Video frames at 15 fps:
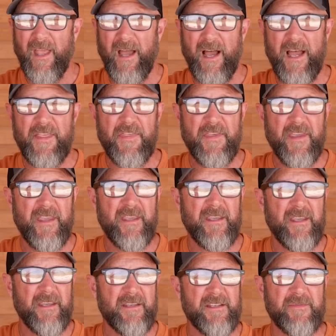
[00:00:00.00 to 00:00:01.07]
I
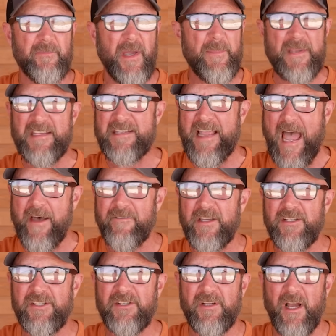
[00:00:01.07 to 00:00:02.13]
think maybe
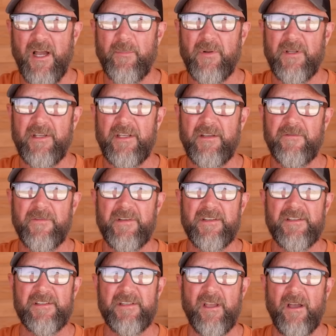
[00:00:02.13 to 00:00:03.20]
Savage, I believe,
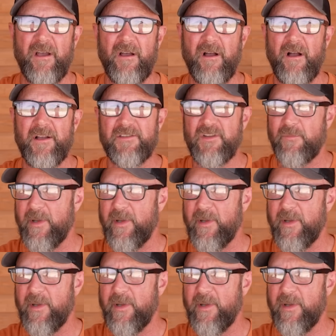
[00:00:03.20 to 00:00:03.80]
is also